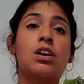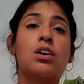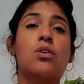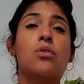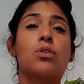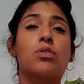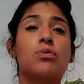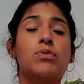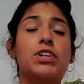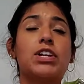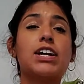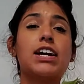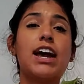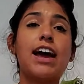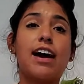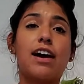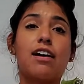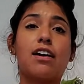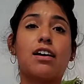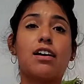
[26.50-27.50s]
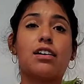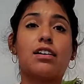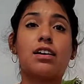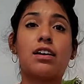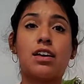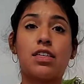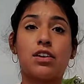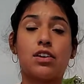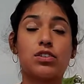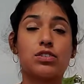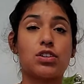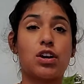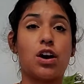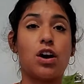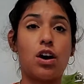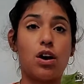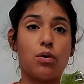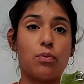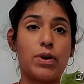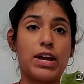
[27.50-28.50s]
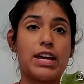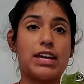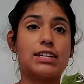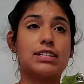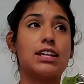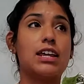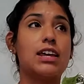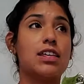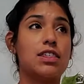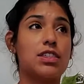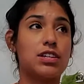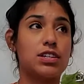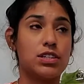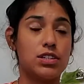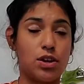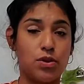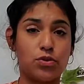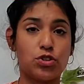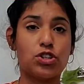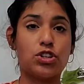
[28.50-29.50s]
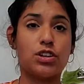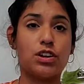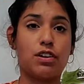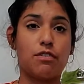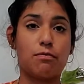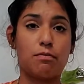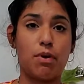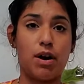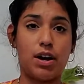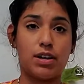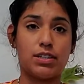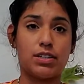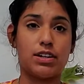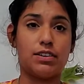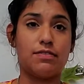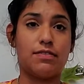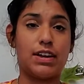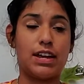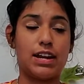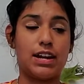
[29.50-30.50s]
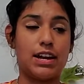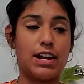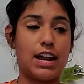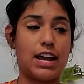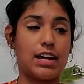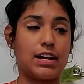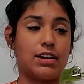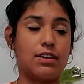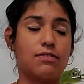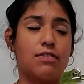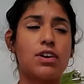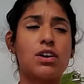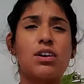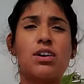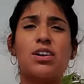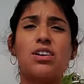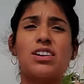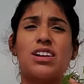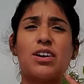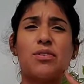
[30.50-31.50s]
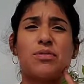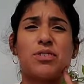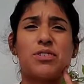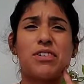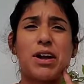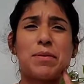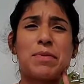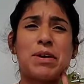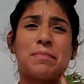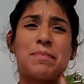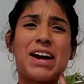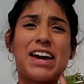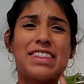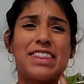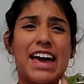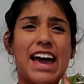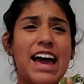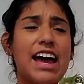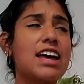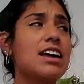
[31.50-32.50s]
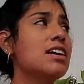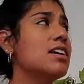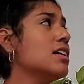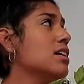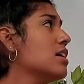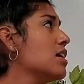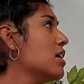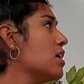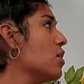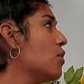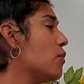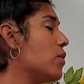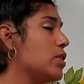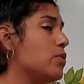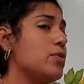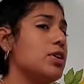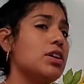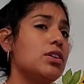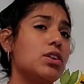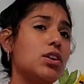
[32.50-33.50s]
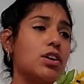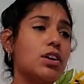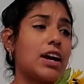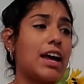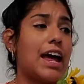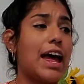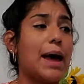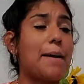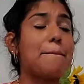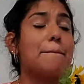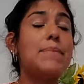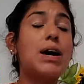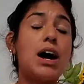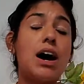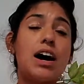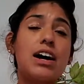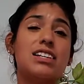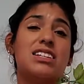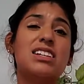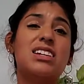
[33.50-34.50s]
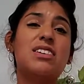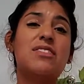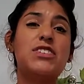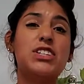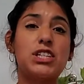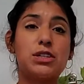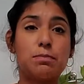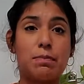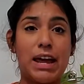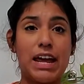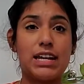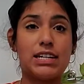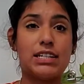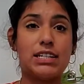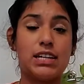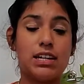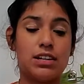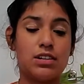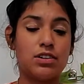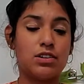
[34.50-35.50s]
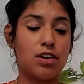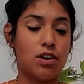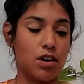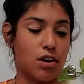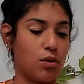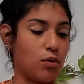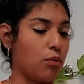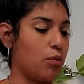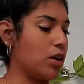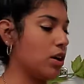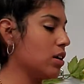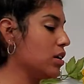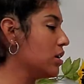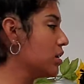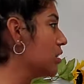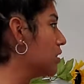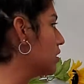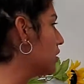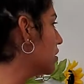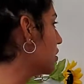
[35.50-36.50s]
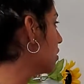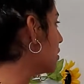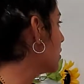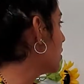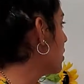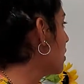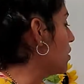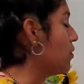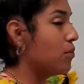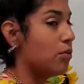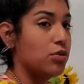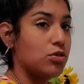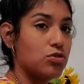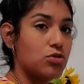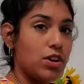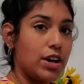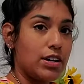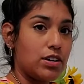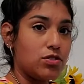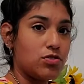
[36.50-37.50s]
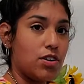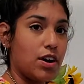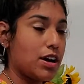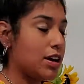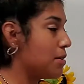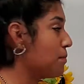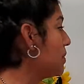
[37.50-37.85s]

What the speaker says: When we look at art, there's always this notion of positive and negative. Now, what do I mean by that? When we look at positive space in an artwork, we'll try to draw it up